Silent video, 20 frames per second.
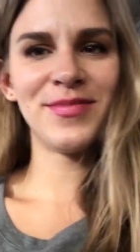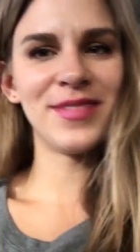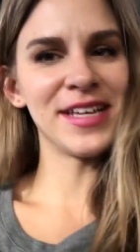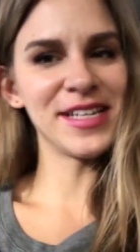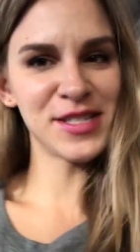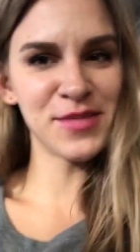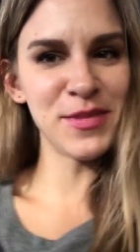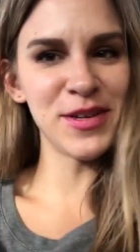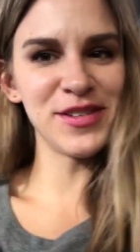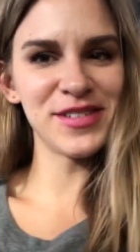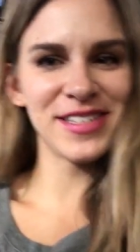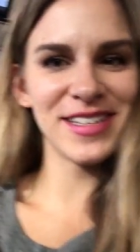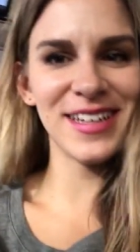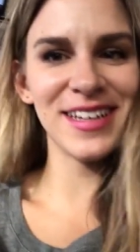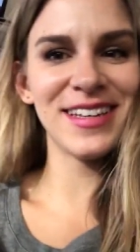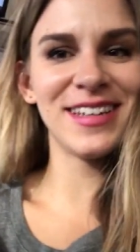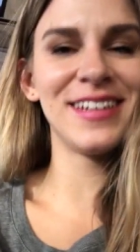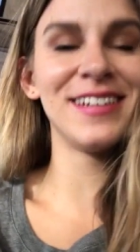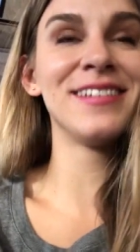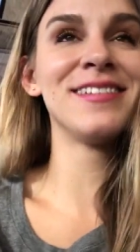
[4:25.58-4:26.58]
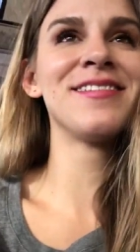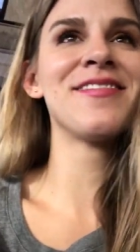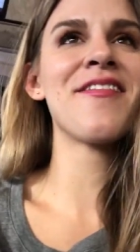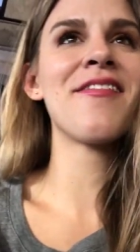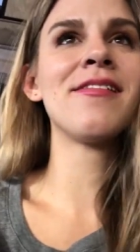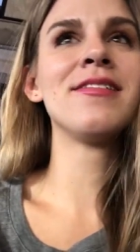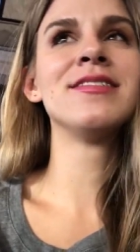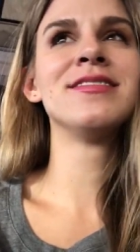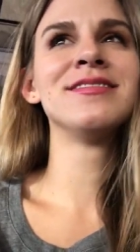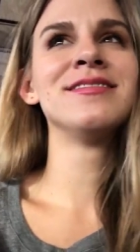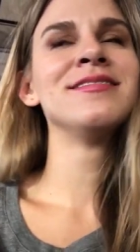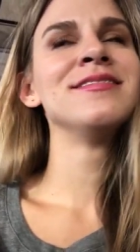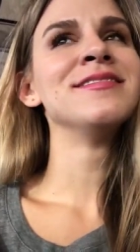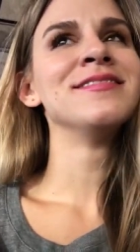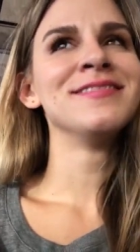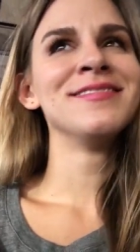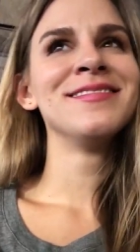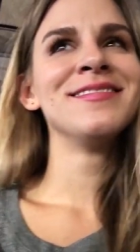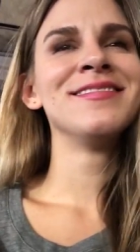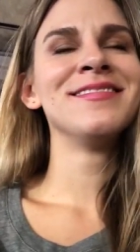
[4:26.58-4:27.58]
This music
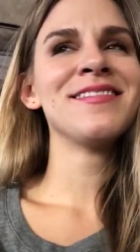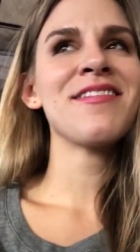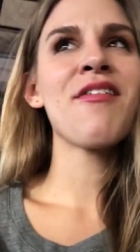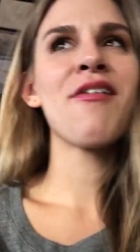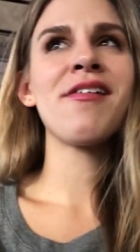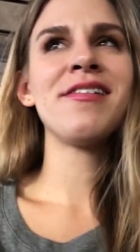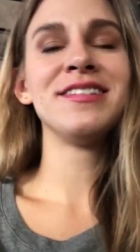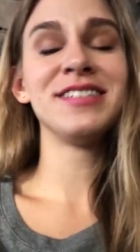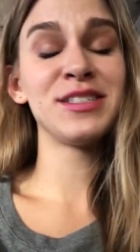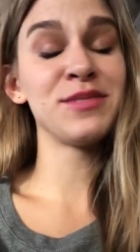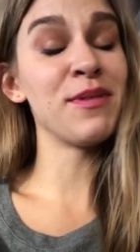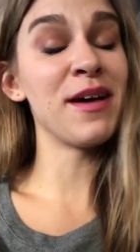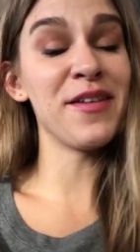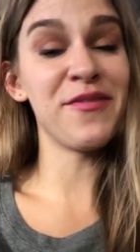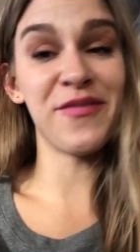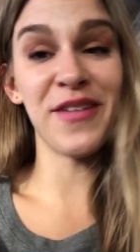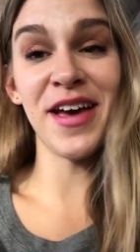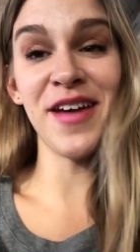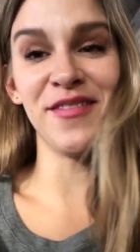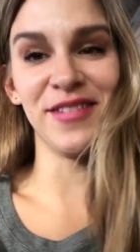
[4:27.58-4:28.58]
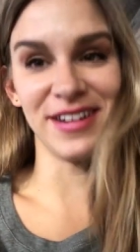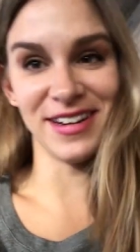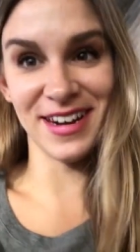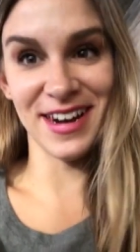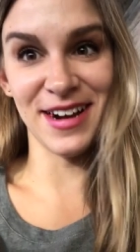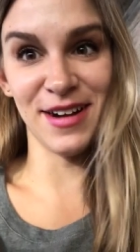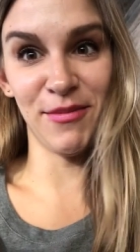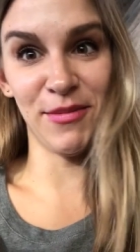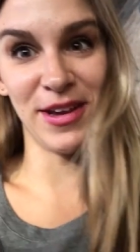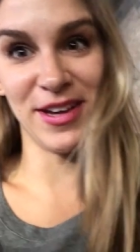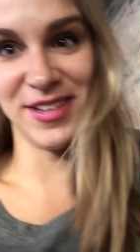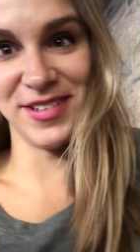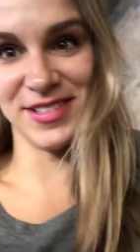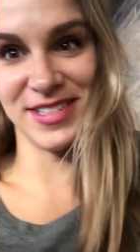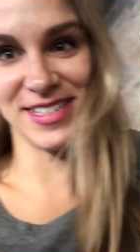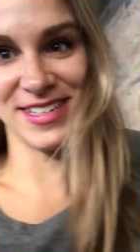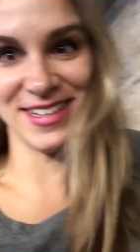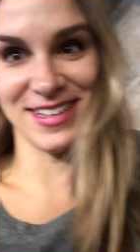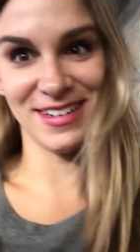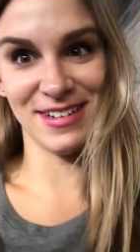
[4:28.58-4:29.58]
is my favorite kind of
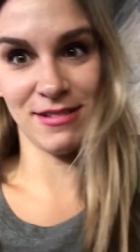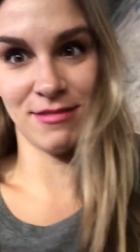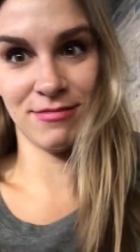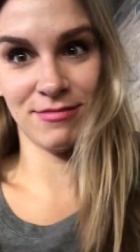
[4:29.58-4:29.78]
music.